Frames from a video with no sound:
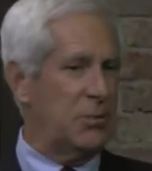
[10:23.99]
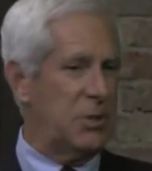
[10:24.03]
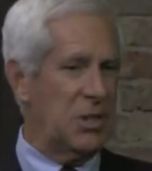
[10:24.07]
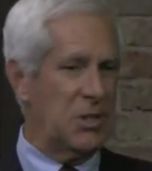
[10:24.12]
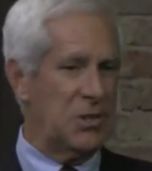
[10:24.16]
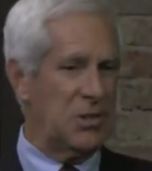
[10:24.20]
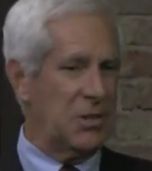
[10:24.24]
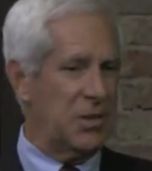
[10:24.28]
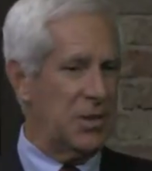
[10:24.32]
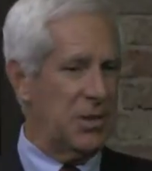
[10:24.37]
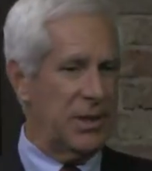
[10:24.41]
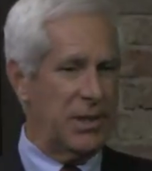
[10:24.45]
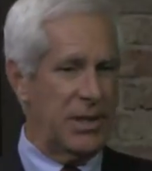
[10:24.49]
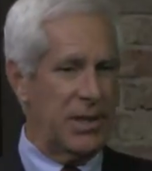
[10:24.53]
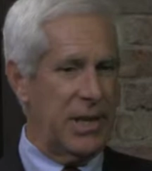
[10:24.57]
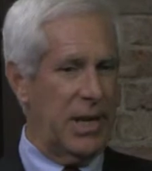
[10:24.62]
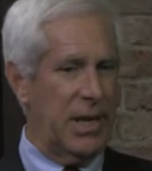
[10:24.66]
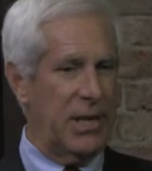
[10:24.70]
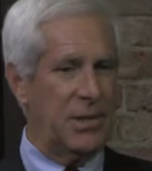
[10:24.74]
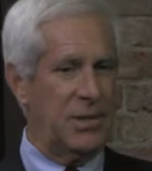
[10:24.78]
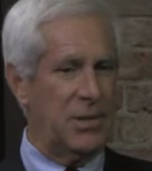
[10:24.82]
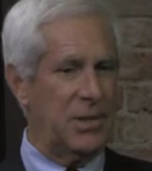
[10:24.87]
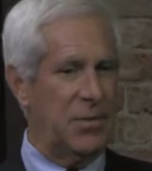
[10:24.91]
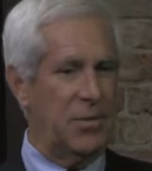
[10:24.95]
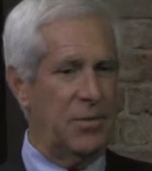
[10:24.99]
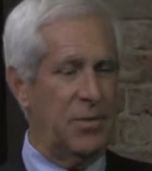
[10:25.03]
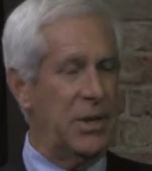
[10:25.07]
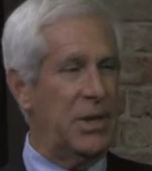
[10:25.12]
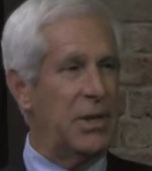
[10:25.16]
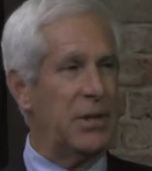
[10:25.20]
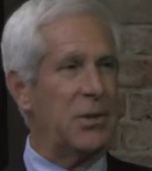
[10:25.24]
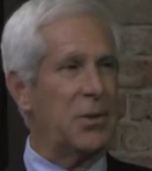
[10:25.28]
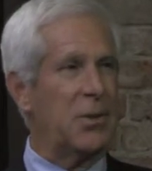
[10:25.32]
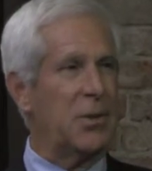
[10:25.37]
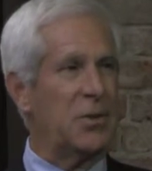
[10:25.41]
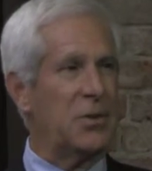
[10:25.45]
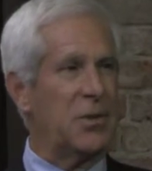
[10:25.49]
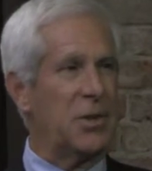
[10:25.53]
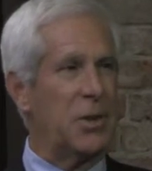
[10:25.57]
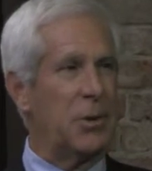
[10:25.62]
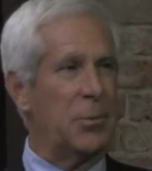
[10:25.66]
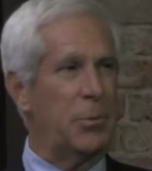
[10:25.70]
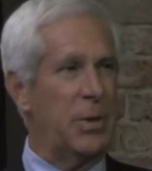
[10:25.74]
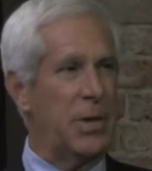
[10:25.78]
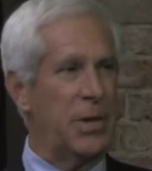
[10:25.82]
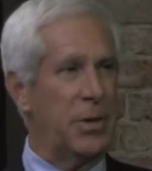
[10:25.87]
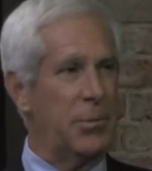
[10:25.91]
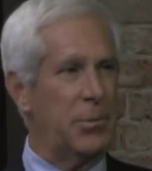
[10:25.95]
just the kinds of vehicles that are
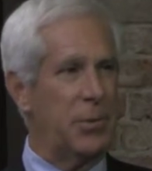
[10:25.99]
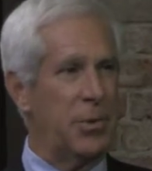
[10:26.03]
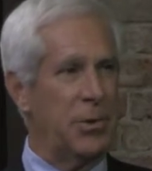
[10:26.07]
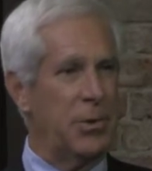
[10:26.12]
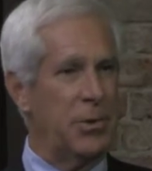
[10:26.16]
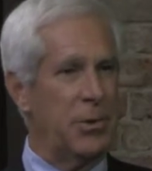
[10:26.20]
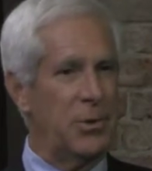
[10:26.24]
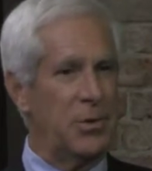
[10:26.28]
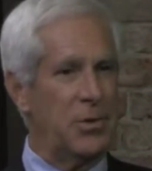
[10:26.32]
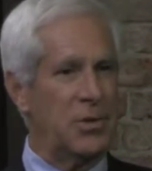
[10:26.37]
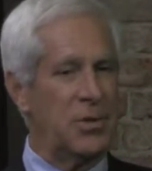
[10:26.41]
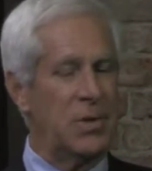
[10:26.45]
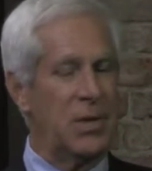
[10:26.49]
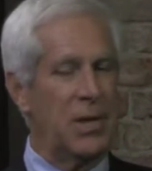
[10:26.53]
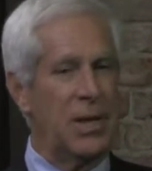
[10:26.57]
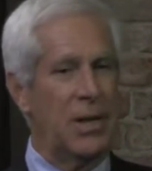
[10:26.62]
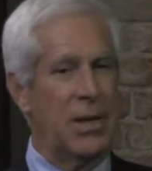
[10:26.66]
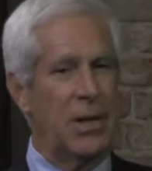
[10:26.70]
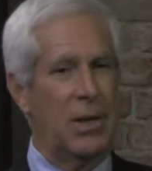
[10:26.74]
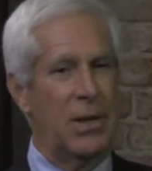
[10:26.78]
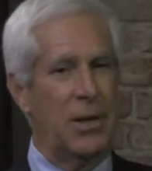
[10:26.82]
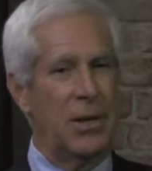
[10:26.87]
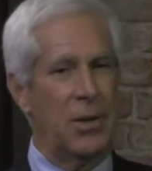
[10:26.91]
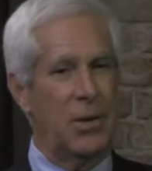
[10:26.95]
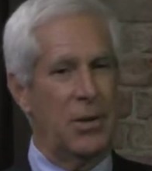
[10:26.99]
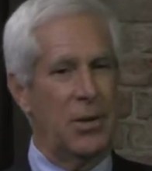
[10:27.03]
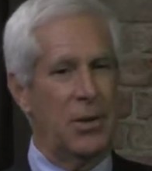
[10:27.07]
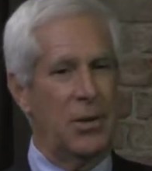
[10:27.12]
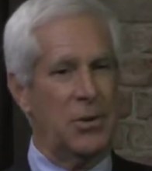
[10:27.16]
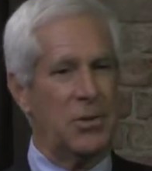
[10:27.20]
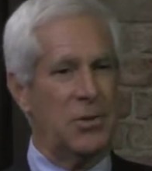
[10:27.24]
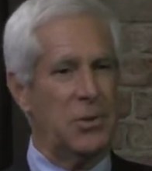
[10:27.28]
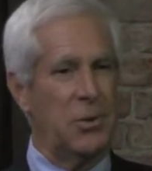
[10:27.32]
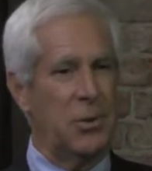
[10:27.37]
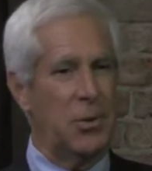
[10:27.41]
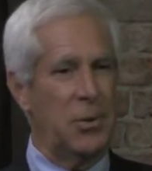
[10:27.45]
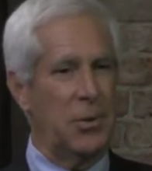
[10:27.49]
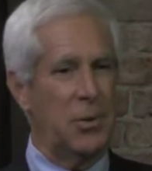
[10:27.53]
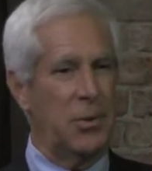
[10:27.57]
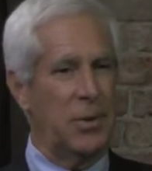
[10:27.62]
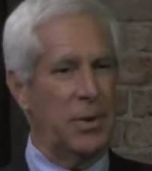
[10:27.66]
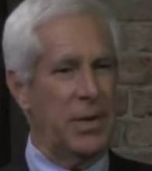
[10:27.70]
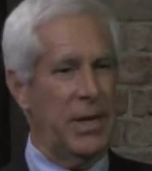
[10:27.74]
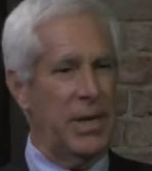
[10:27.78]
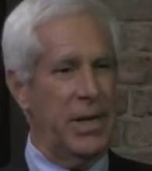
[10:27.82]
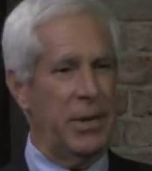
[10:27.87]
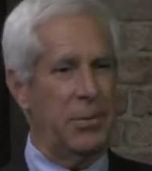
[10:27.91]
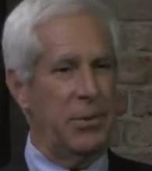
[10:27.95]
being produced also
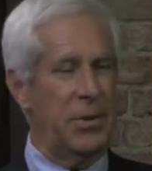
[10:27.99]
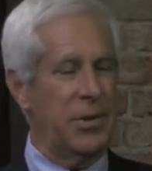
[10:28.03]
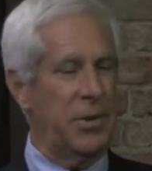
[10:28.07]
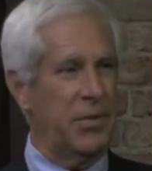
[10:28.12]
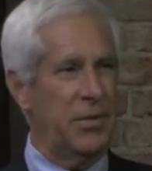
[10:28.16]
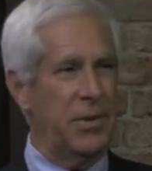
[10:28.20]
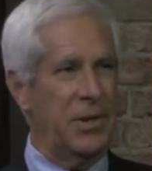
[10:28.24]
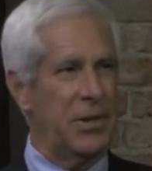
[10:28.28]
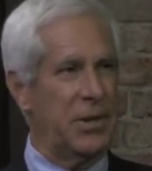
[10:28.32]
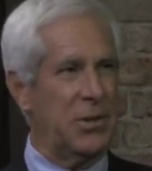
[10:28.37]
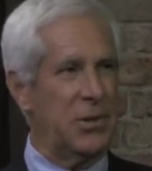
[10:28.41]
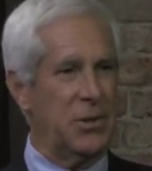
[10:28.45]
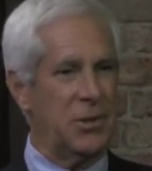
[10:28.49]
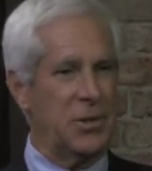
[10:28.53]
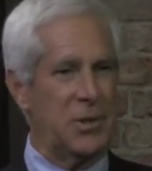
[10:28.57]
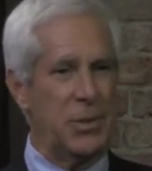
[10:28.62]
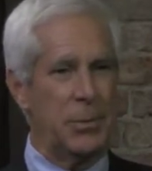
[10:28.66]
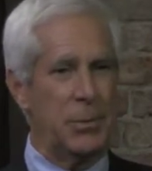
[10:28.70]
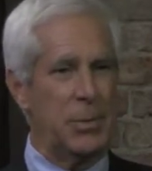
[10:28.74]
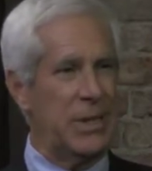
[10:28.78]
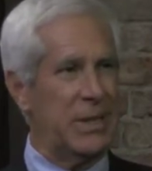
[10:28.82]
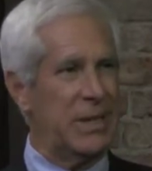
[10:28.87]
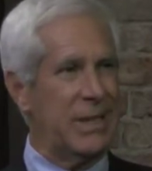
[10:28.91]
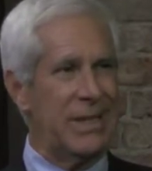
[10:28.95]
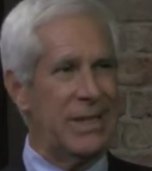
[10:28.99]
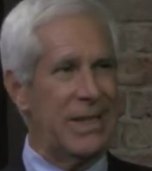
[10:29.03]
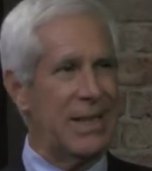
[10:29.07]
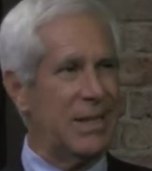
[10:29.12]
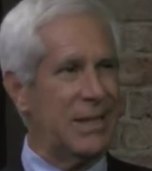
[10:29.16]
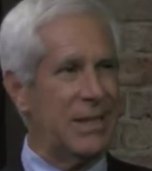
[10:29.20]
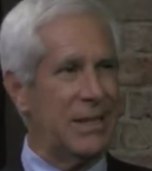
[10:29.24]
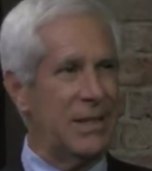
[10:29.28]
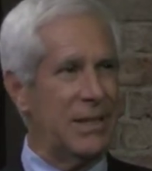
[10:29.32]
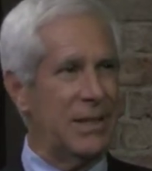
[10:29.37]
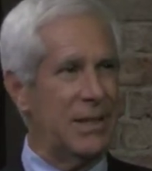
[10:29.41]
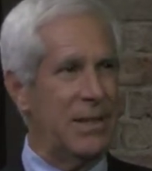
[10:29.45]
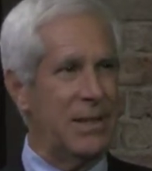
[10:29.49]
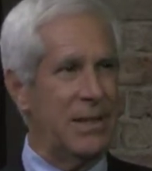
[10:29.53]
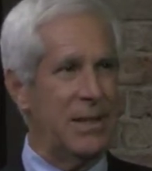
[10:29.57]
enable the vehicles to be connected,